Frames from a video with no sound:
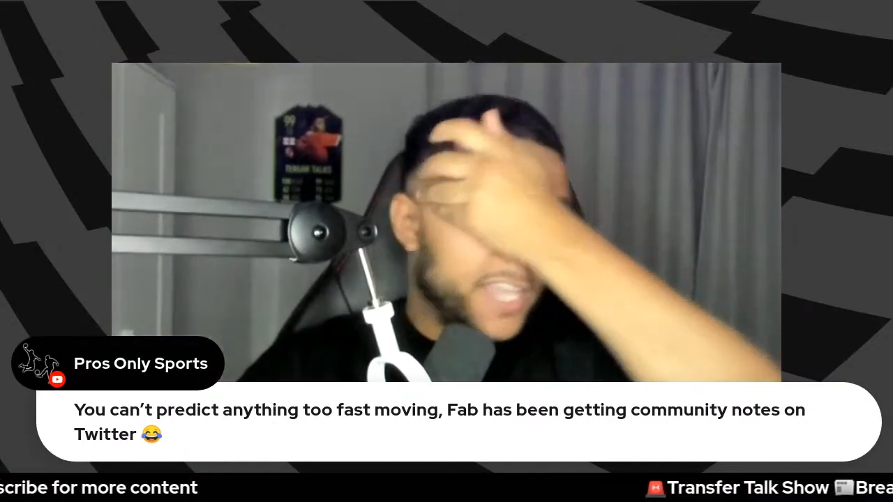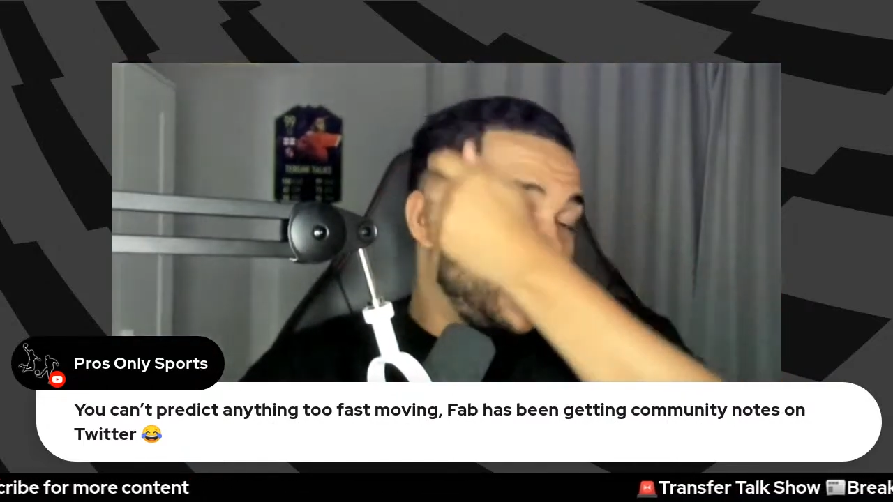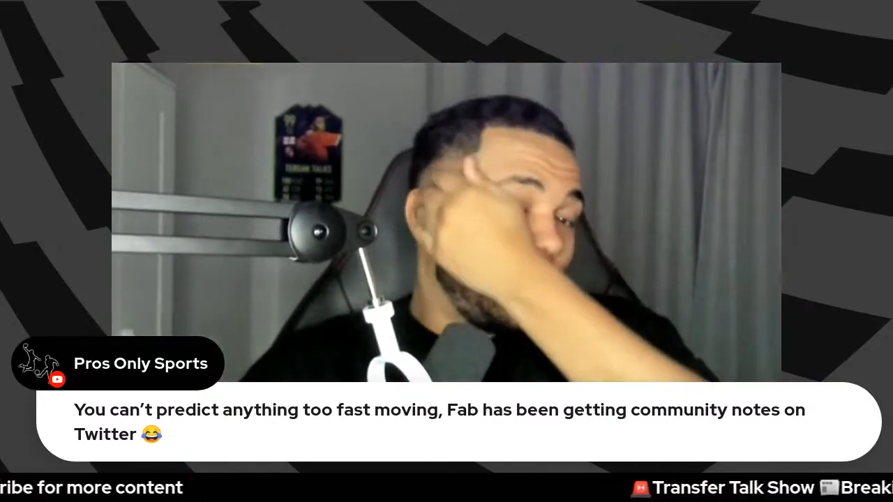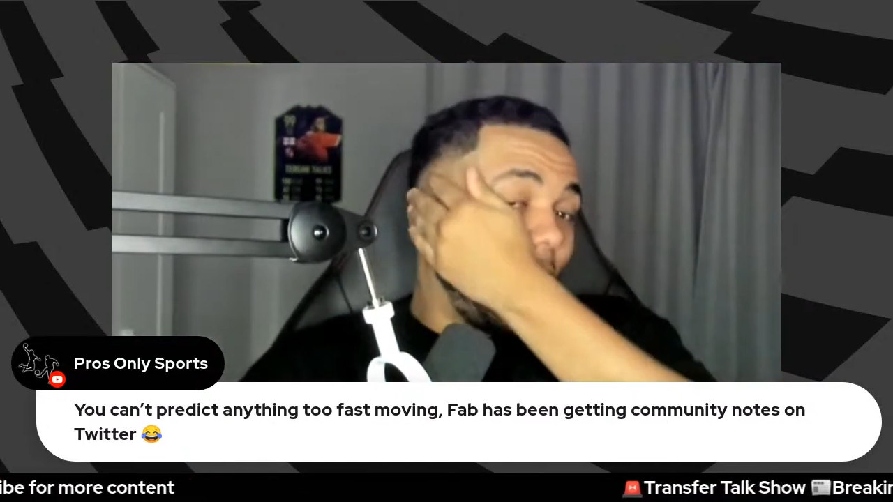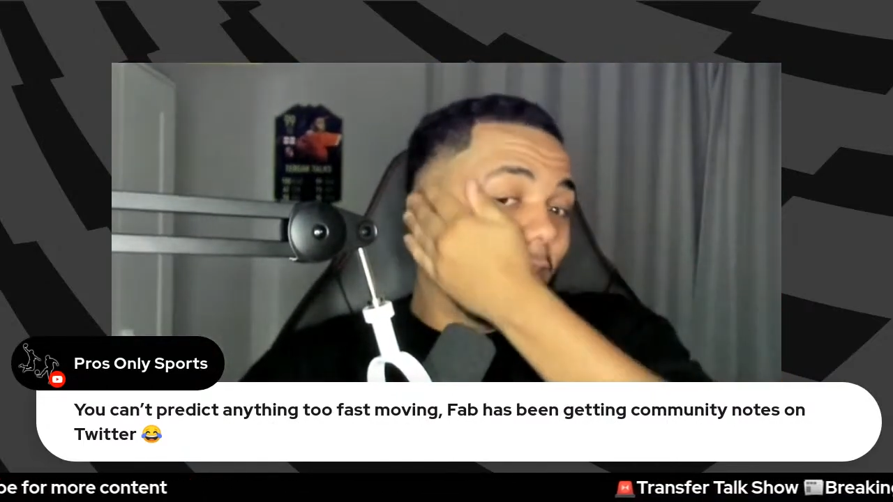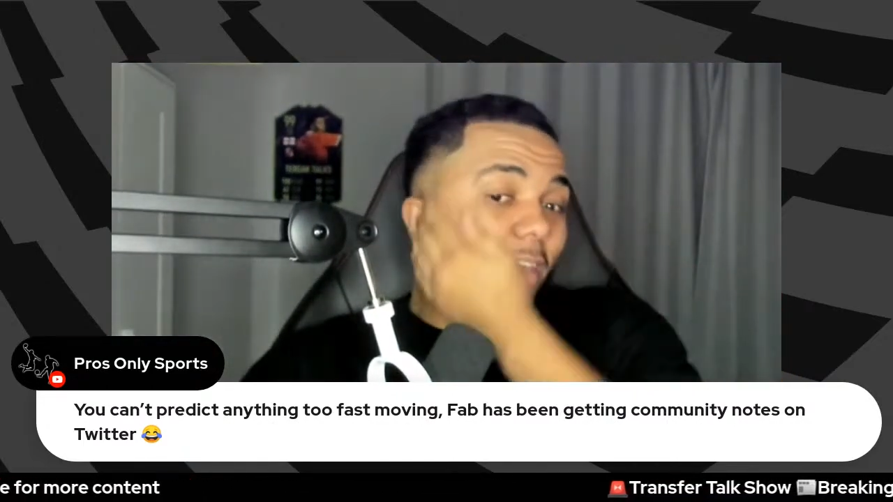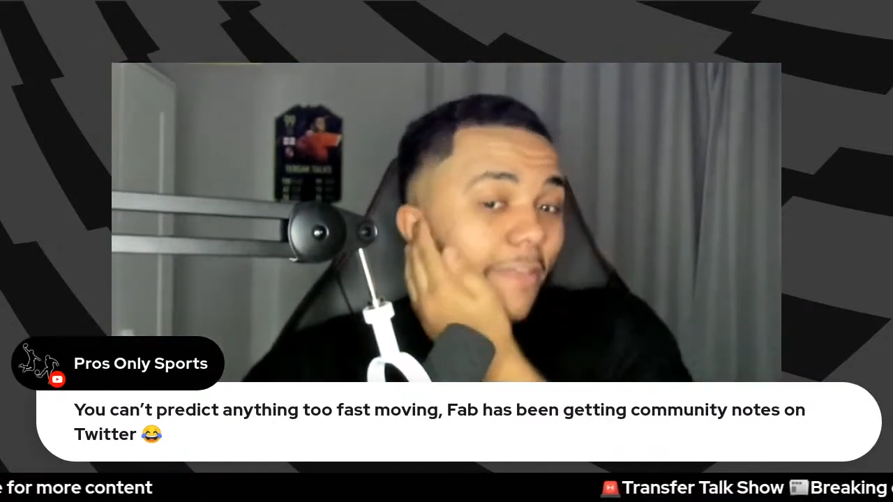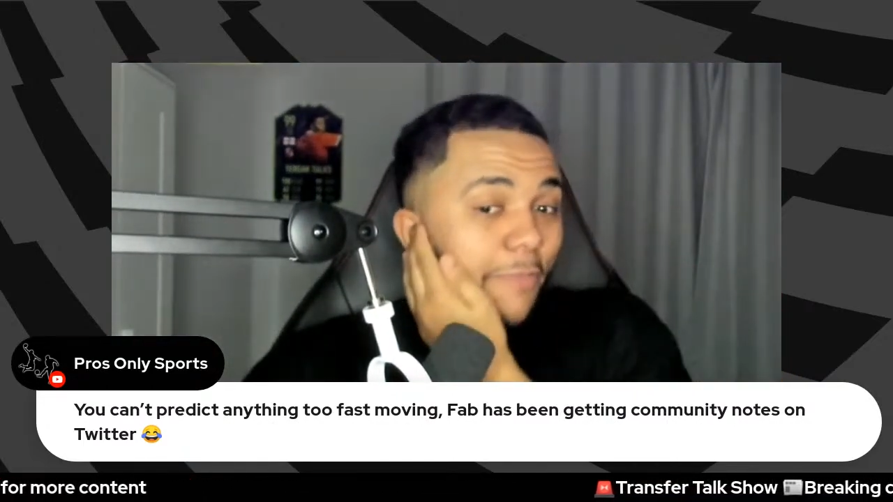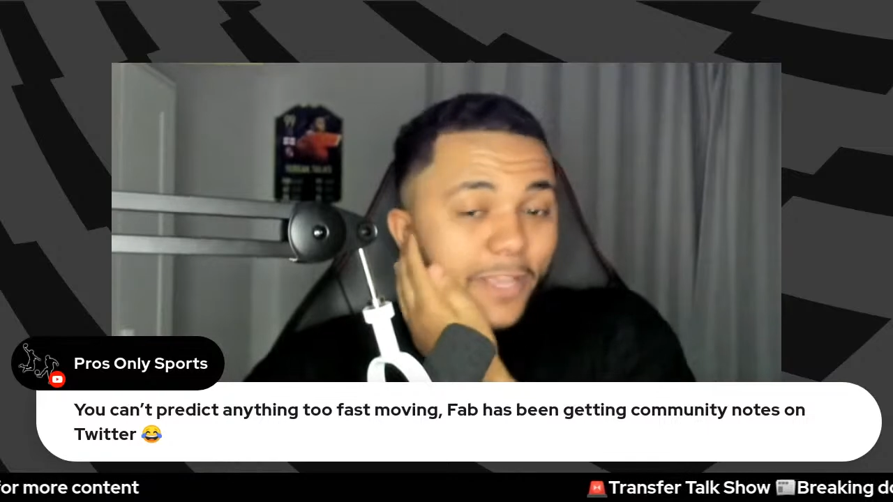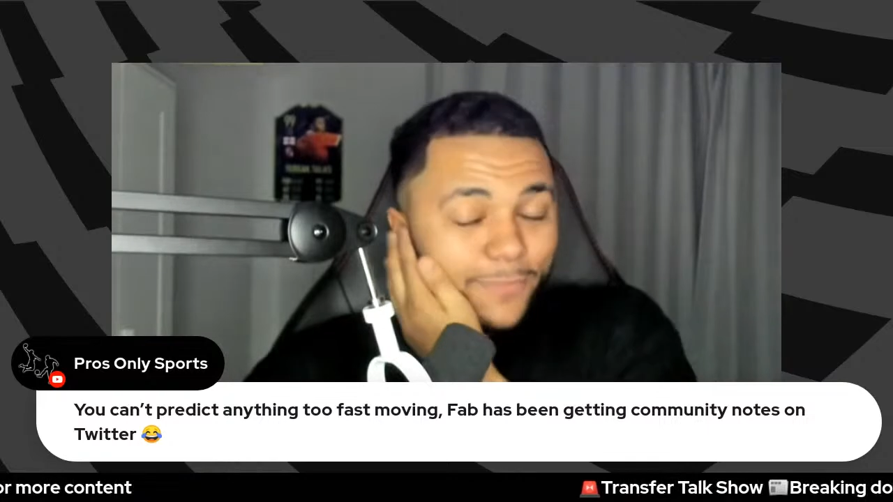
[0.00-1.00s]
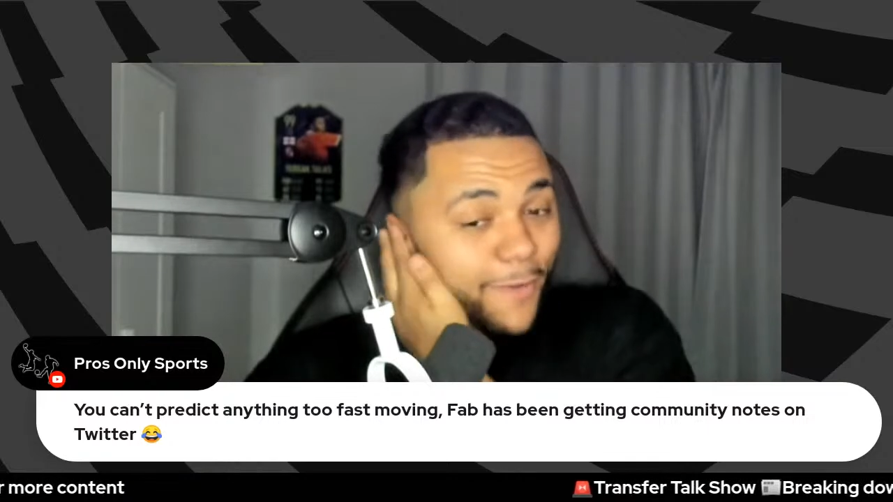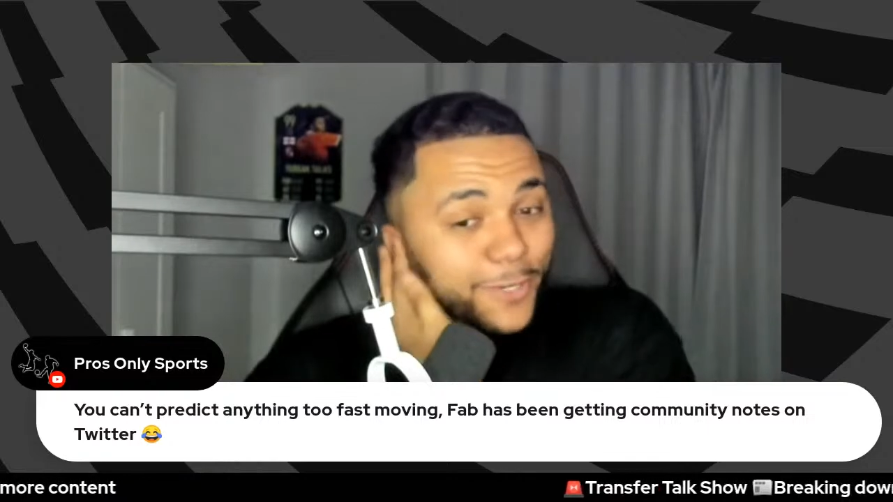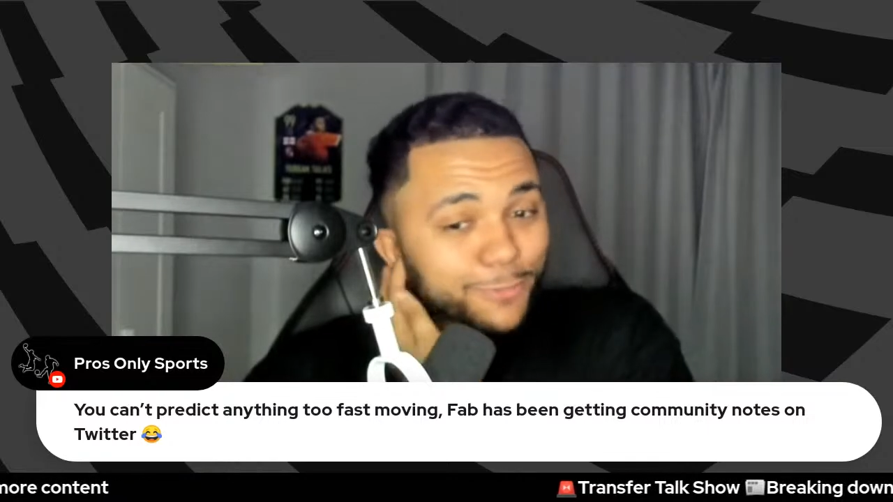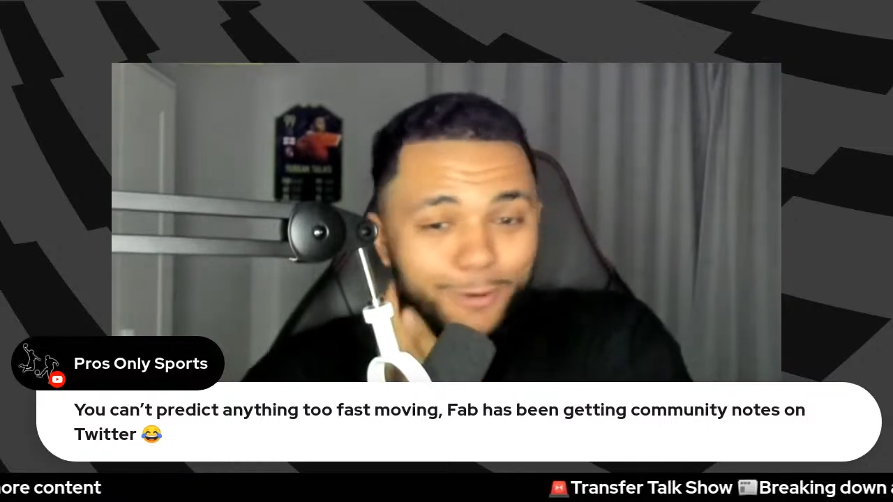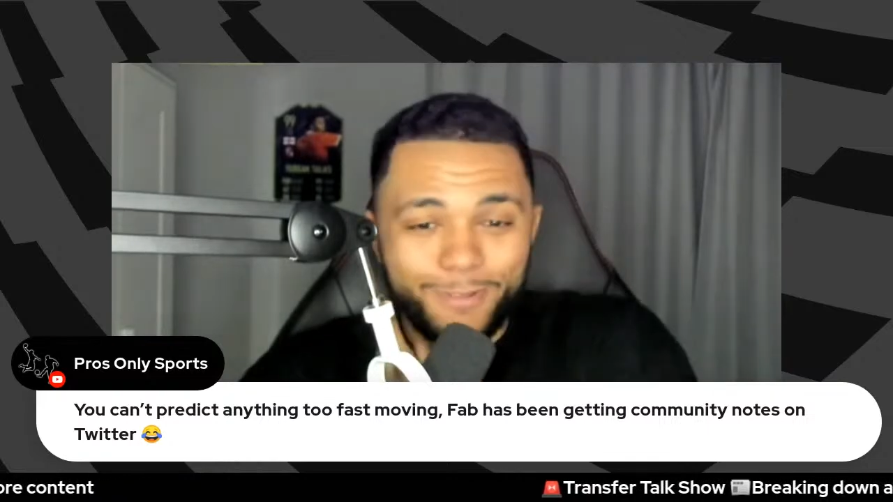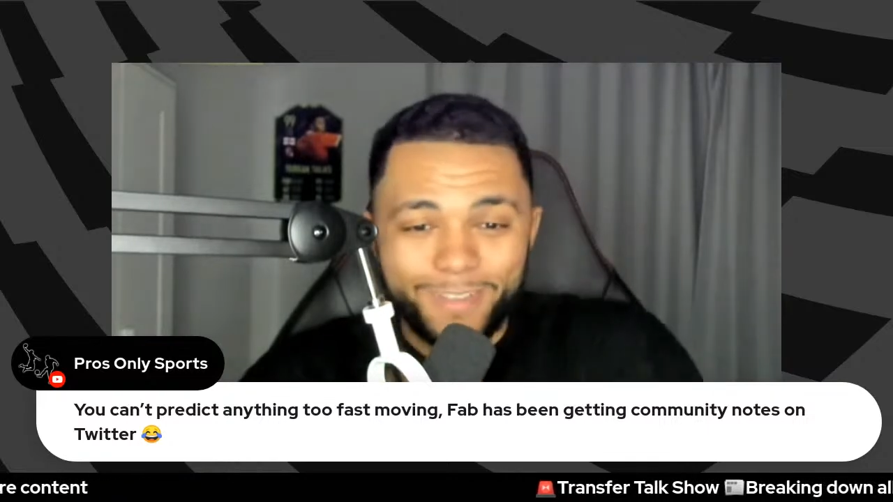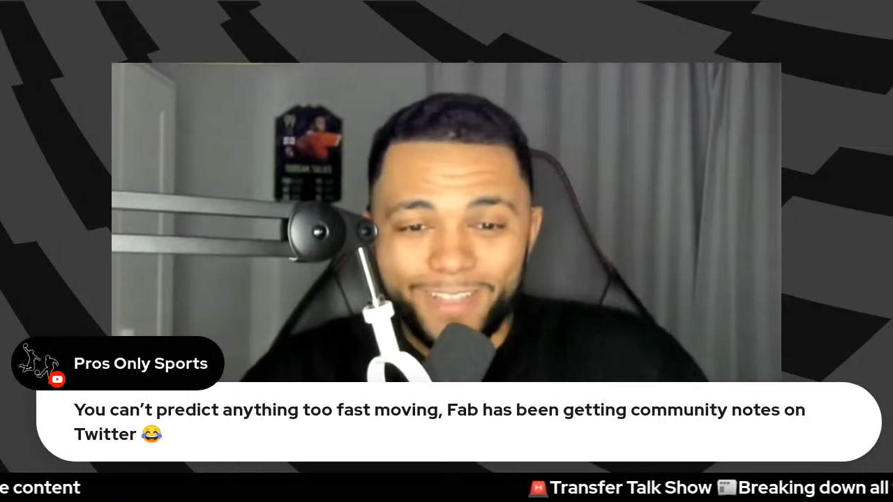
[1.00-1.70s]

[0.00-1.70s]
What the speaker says: but that's very true.